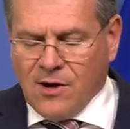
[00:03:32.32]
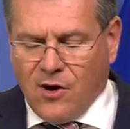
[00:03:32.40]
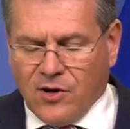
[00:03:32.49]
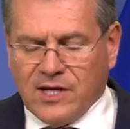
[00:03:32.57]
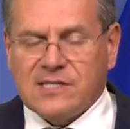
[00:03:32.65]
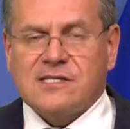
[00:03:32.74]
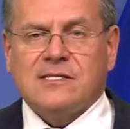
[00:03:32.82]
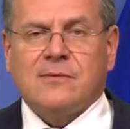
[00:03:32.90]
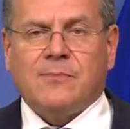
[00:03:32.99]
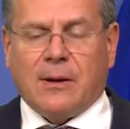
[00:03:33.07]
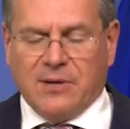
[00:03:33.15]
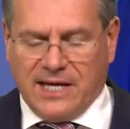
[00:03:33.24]
on its
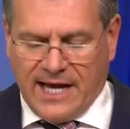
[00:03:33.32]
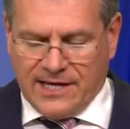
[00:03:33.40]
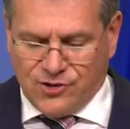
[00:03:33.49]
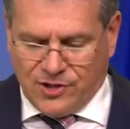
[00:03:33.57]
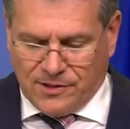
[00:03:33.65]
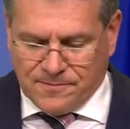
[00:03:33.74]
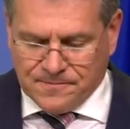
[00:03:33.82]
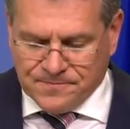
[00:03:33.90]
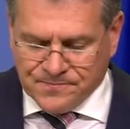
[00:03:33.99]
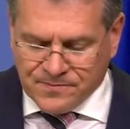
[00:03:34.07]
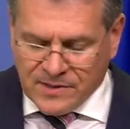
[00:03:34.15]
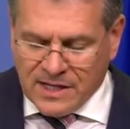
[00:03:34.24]
publication.
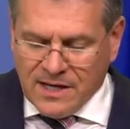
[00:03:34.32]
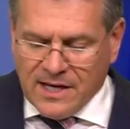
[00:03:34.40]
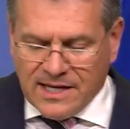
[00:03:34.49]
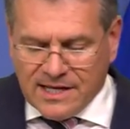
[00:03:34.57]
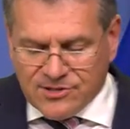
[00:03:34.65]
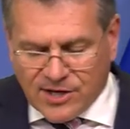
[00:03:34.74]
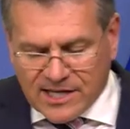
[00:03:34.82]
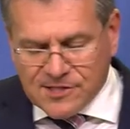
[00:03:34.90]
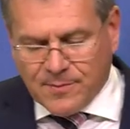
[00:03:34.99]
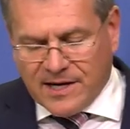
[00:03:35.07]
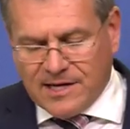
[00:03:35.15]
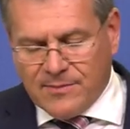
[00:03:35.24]
In a
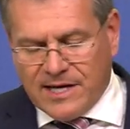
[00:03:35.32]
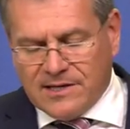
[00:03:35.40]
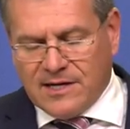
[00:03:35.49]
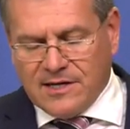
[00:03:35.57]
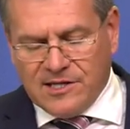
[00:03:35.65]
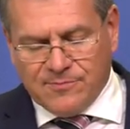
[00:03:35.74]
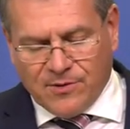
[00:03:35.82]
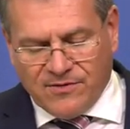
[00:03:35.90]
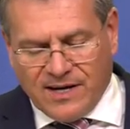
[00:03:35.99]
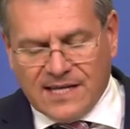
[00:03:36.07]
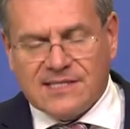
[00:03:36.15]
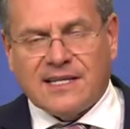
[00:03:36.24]
transparent manner, it
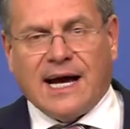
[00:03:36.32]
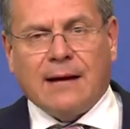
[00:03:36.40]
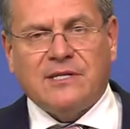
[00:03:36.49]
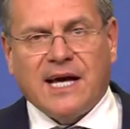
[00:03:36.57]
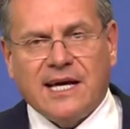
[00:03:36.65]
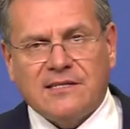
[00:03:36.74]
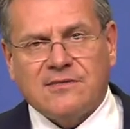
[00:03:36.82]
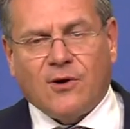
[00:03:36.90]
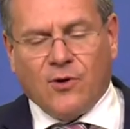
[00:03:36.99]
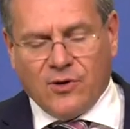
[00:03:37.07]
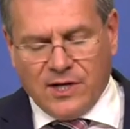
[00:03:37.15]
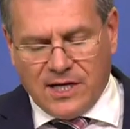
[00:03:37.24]
provides an update
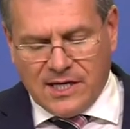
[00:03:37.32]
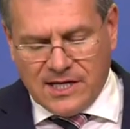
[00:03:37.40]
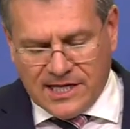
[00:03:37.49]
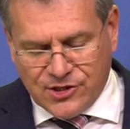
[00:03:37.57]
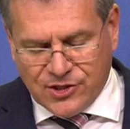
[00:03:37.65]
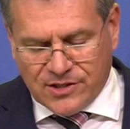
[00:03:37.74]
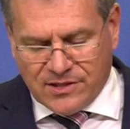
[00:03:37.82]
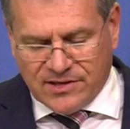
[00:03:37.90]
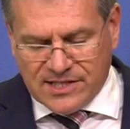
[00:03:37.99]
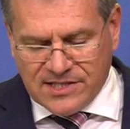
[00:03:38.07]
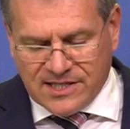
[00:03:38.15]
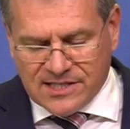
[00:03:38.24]
on uh, national
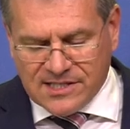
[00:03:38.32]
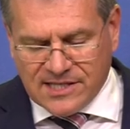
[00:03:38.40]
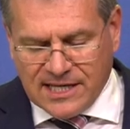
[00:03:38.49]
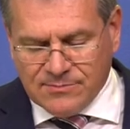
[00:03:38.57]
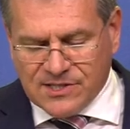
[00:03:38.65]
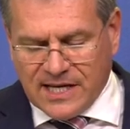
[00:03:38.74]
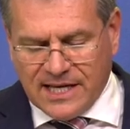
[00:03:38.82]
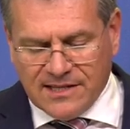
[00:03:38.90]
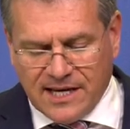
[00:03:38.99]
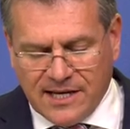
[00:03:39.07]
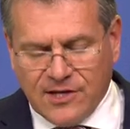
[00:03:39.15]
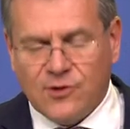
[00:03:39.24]
resident schemes in
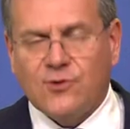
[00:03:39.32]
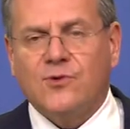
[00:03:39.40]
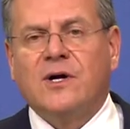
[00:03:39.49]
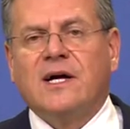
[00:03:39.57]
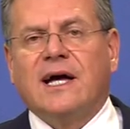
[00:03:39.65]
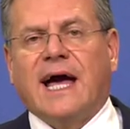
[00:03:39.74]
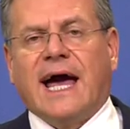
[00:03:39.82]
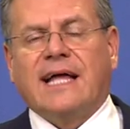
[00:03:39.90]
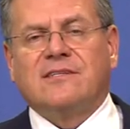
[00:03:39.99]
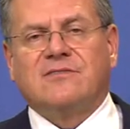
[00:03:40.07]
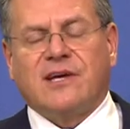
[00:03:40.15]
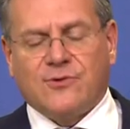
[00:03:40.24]
the EU
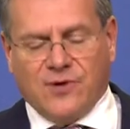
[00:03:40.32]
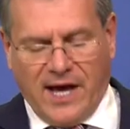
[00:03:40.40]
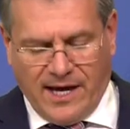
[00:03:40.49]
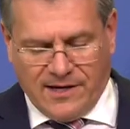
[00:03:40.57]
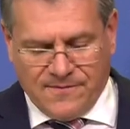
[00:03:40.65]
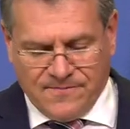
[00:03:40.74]
and the UK.